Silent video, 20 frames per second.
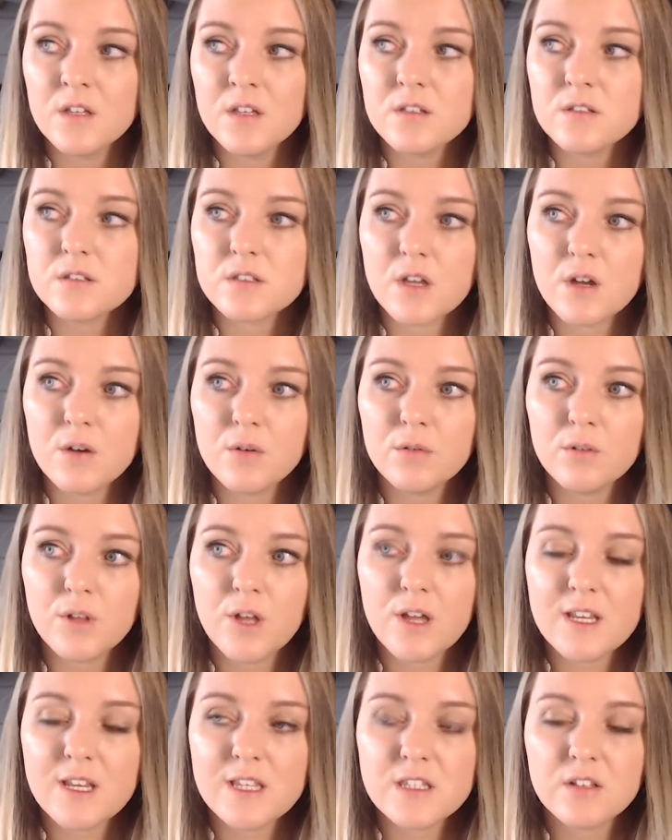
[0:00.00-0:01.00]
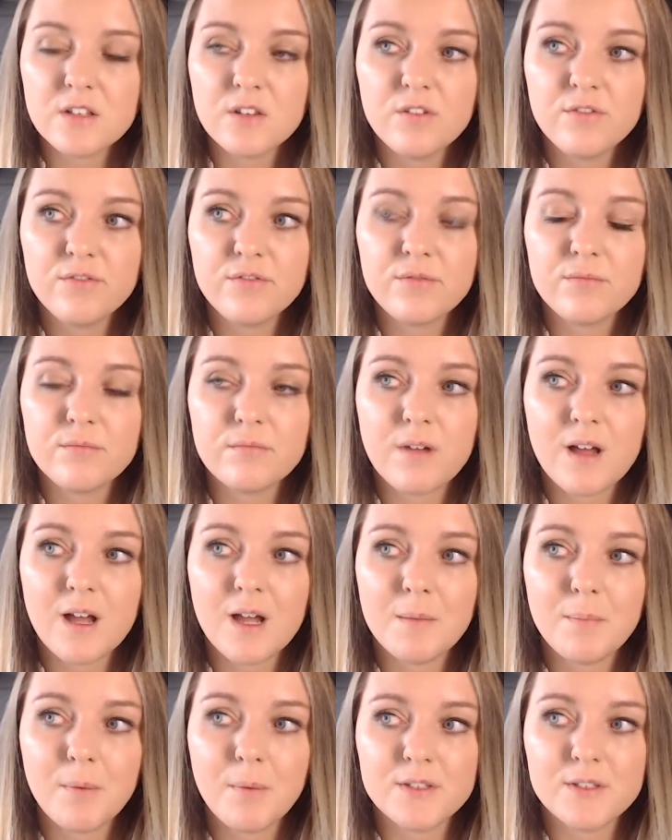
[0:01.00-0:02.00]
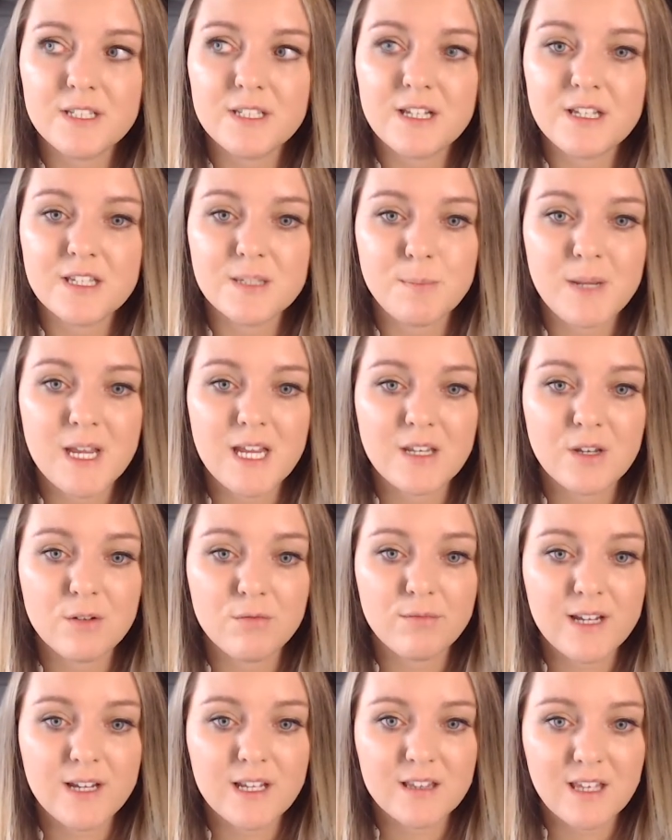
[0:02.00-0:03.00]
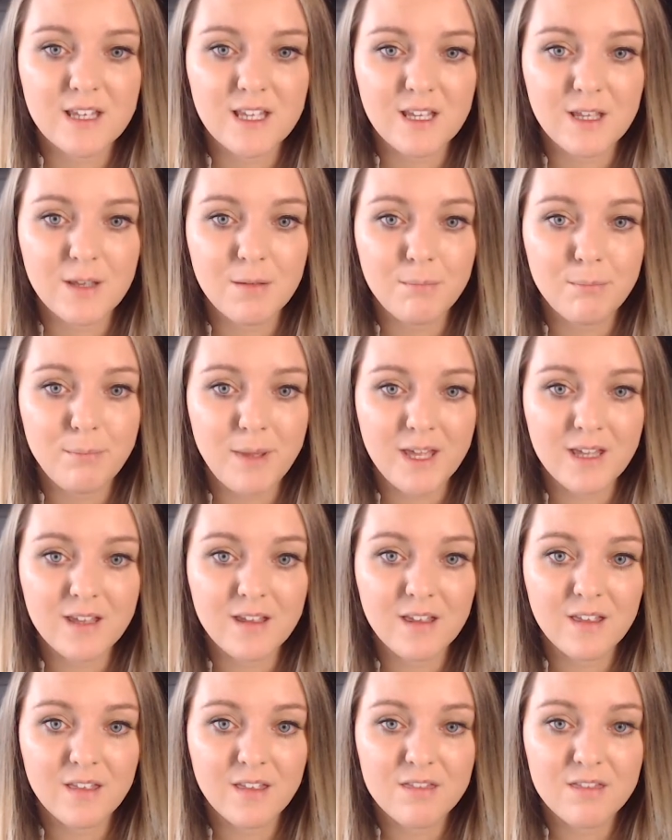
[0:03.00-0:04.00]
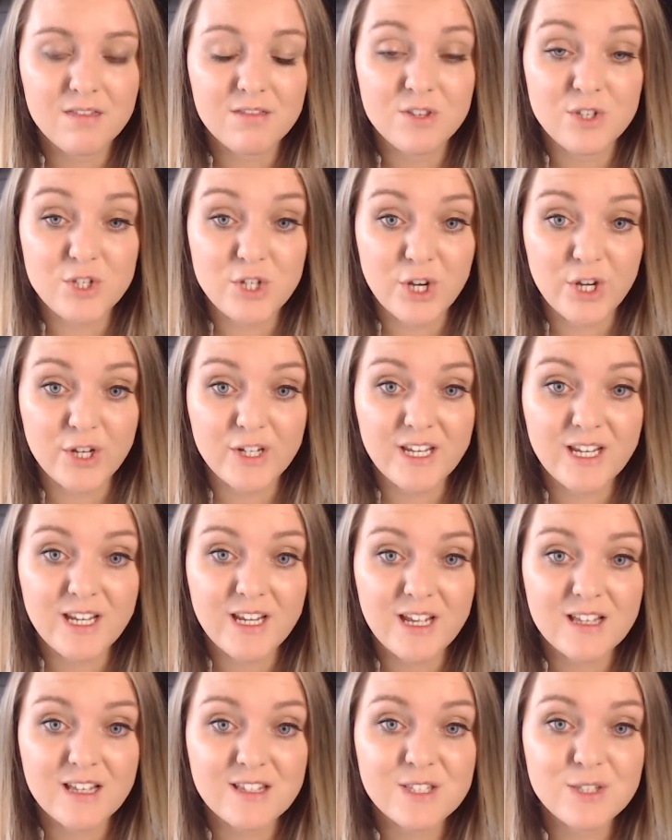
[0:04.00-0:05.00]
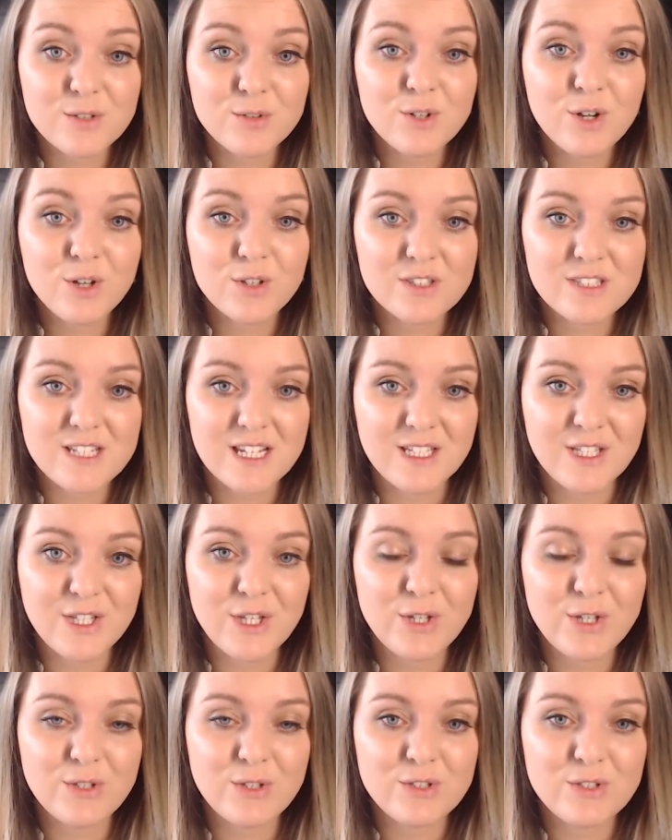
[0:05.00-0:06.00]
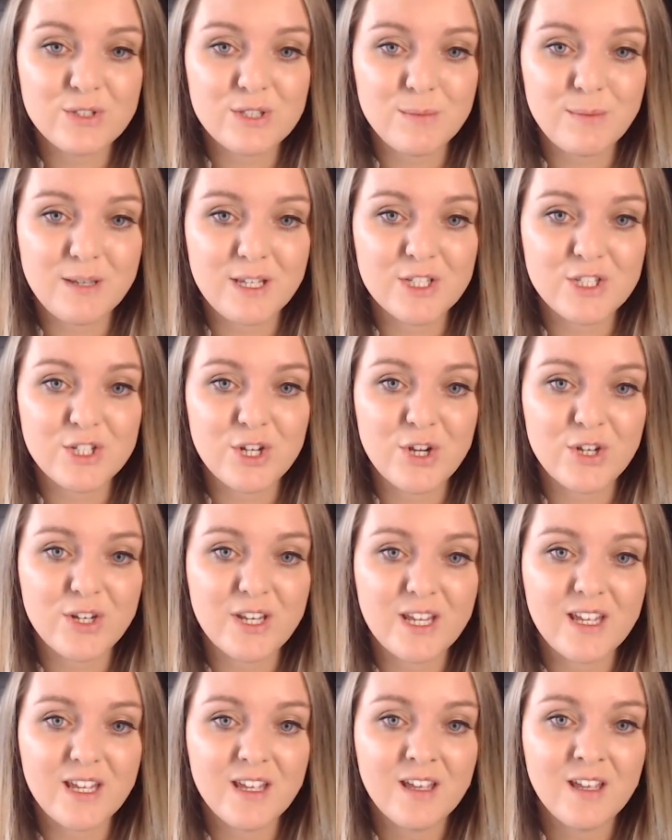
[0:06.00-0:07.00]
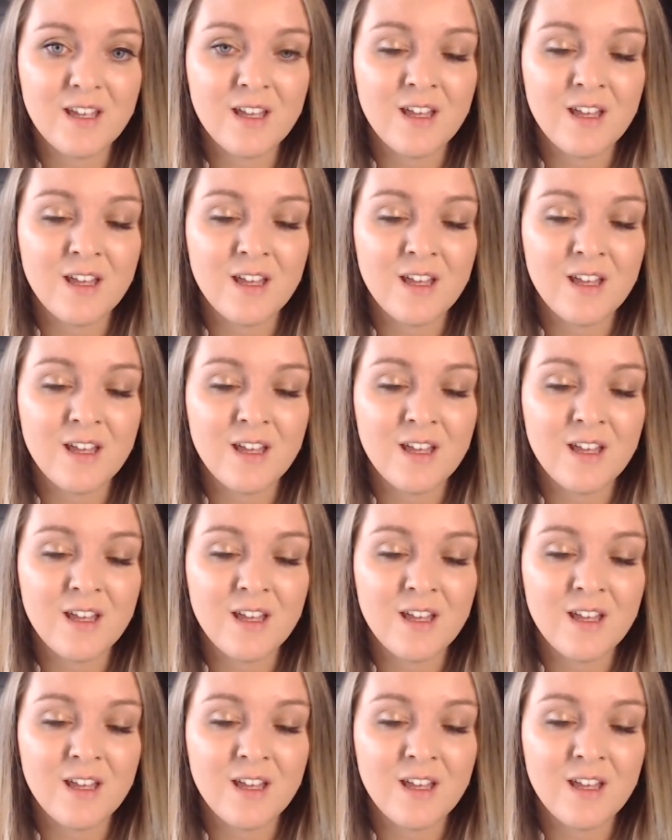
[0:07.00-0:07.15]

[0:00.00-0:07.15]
So learning to love my body has been a really big journey and still continues to be a journey.